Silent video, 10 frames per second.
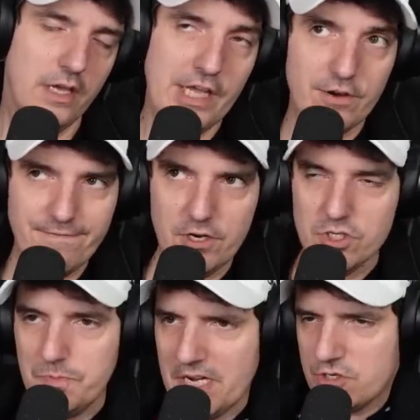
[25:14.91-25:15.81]

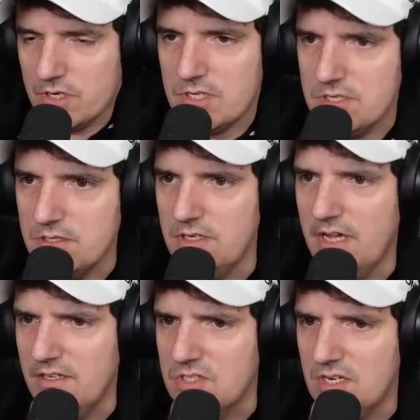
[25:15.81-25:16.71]
Interference matrix,
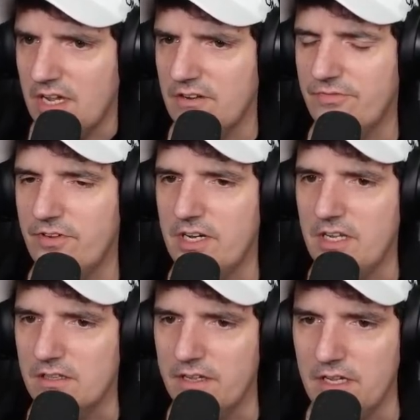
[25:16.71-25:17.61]
yeah, it's kind of
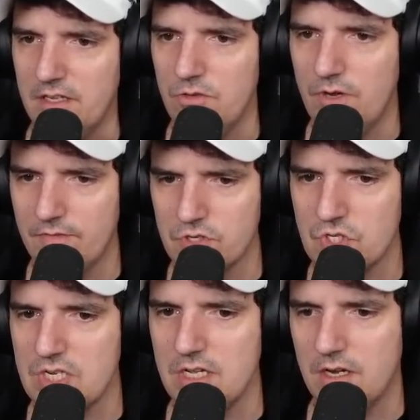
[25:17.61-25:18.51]
funny. Like, you never
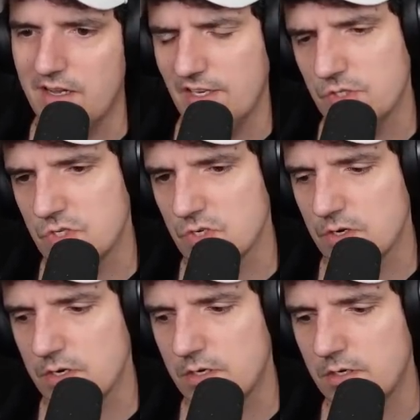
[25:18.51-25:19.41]
see it against
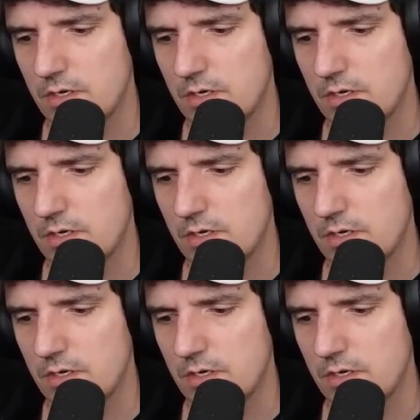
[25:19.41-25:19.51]
Zerg.